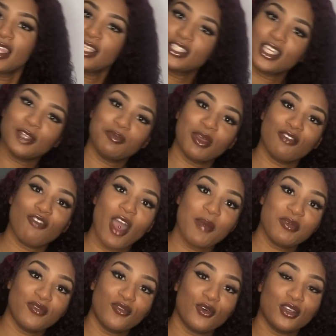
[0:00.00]
This could be right
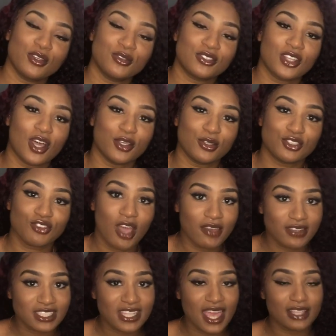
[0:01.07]
before you start your
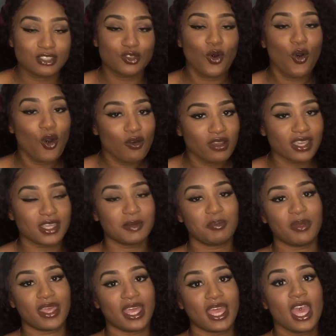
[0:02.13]
driving test, or it could
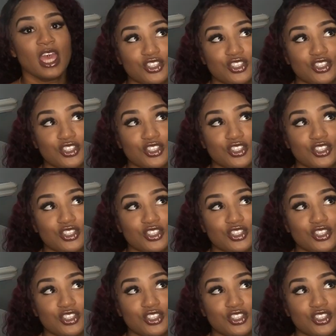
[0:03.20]
be